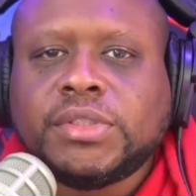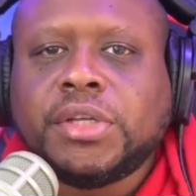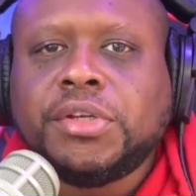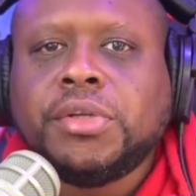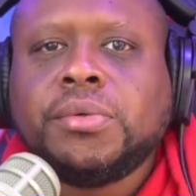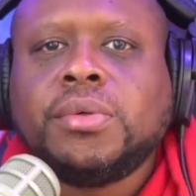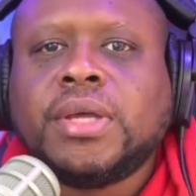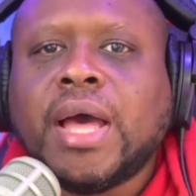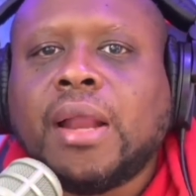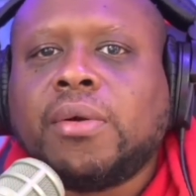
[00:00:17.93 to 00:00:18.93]
The new
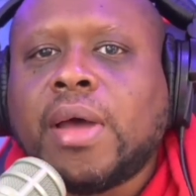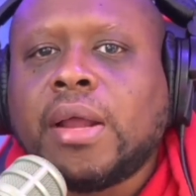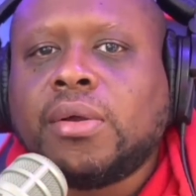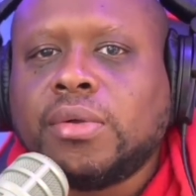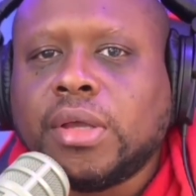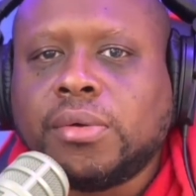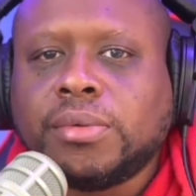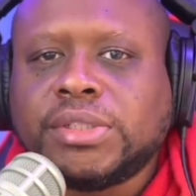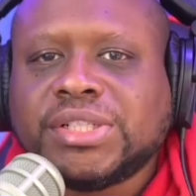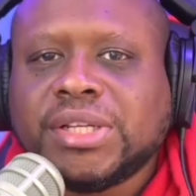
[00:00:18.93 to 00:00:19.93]
Colorado
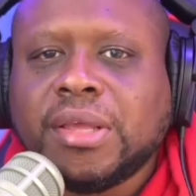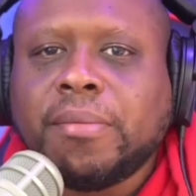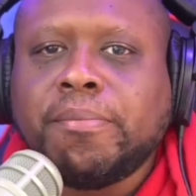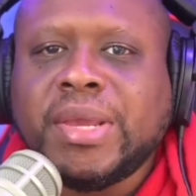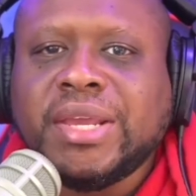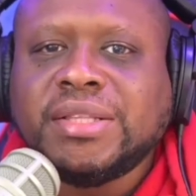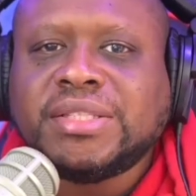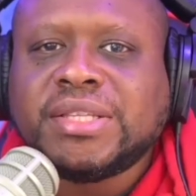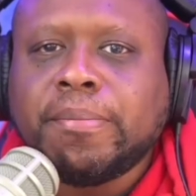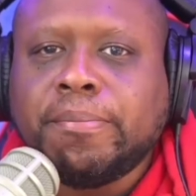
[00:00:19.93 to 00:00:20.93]
coach
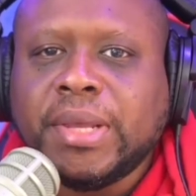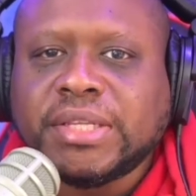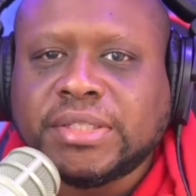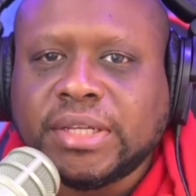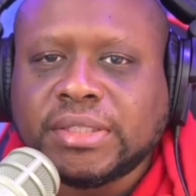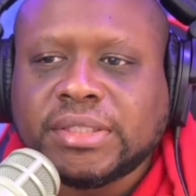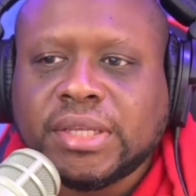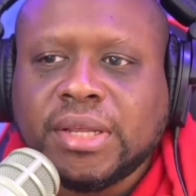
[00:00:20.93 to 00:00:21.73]
means business.